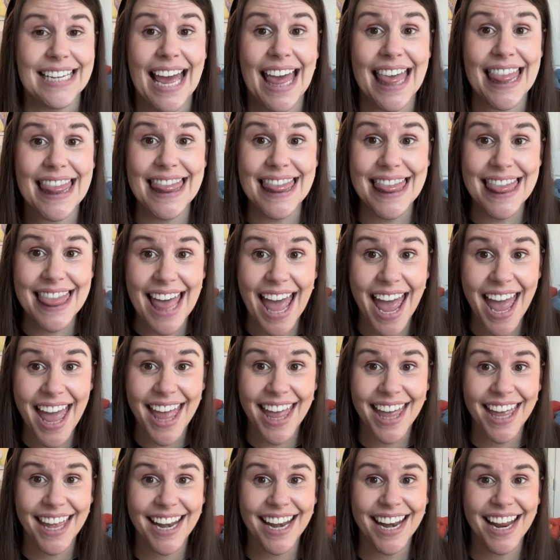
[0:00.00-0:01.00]
And
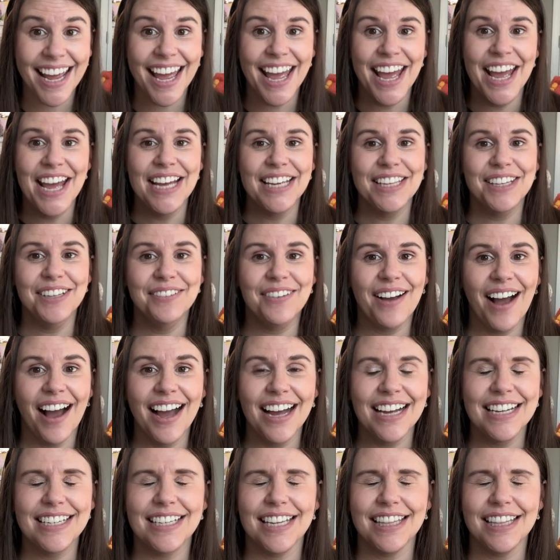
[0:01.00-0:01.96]
then, you guys,